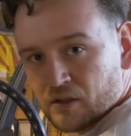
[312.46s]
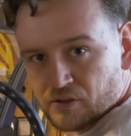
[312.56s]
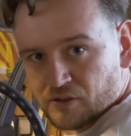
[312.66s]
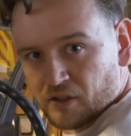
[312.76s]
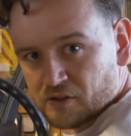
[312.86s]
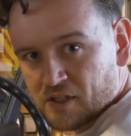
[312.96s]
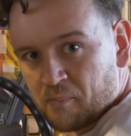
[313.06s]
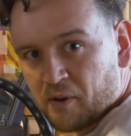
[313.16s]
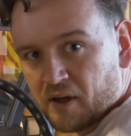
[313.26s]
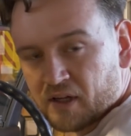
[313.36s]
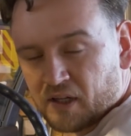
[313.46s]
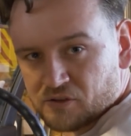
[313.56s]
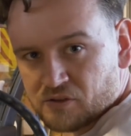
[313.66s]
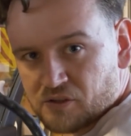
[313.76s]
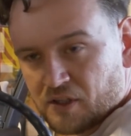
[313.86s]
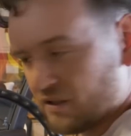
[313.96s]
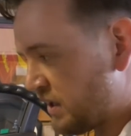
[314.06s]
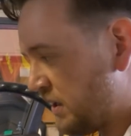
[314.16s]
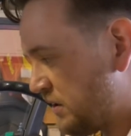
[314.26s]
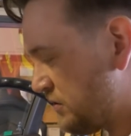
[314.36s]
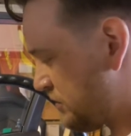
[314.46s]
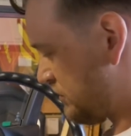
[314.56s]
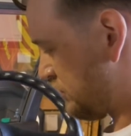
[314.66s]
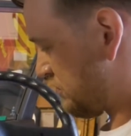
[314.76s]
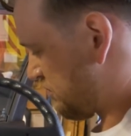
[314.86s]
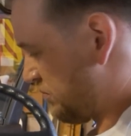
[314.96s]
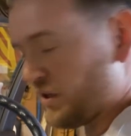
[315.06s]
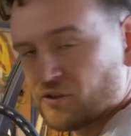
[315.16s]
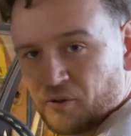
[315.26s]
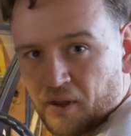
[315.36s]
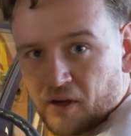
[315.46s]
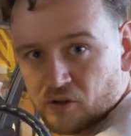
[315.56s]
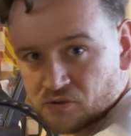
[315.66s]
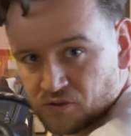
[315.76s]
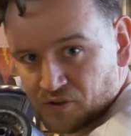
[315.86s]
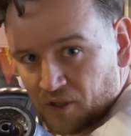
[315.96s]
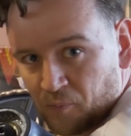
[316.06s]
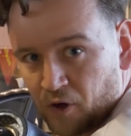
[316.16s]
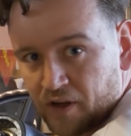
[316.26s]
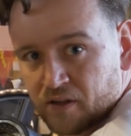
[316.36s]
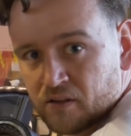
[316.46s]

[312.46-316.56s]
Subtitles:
there's a little tab that cancels the indicators. Just make sure that goes the same way.